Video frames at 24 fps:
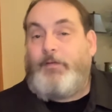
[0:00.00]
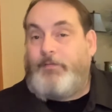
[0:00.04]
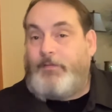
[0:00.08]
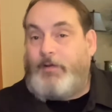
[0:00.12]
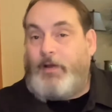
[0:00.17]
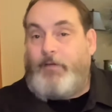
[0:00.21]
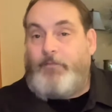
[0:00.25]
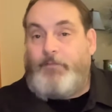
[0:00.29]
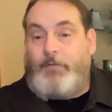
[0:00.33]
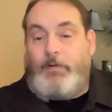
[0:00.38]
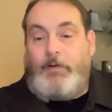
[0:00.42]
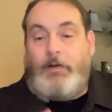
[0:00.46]

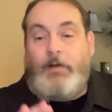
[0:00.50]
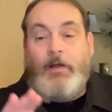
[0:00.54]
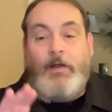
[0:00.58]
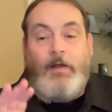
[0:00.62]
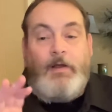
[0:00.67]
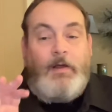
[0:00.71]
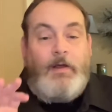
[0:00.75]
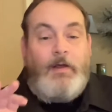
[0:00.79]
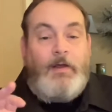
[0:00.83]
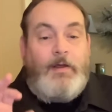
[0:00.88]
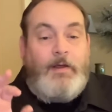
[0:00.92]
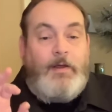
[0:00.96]
7
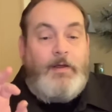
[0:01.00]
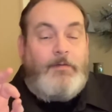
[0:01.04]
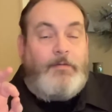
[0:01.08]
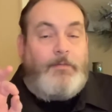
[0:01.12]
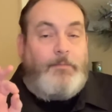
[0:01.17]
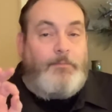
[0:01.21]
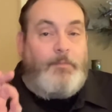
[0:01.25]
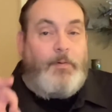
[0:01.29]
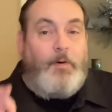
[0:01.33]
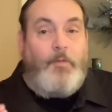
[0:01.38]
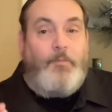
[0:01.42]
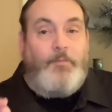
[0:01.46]
is a
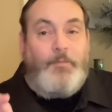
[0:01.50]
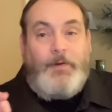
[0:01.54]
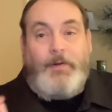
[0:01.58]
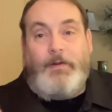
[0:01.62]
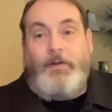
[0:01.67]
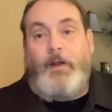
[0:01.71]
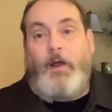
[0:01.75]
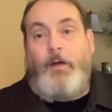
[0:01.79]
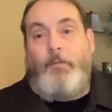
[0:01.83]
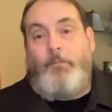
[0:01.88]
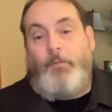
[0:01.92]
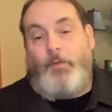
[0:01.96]
perfect
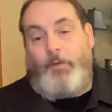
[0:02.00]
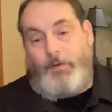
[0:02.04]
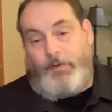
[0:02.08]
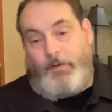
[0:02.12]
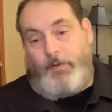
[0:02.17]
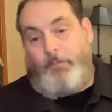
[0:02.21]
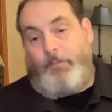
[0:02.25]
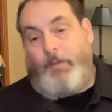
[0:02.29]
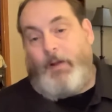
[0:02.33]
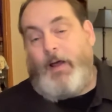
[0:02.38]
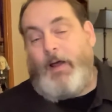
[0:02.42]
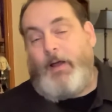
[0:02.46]
number in the
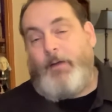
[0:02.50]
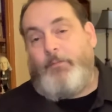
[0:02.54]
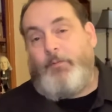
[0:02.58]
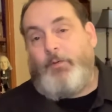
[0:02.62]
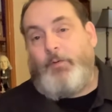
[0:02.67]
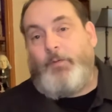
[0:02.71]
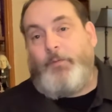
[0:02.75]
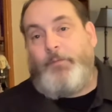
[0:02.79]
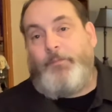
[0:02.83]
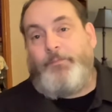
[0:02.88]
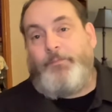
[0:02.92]
Bible.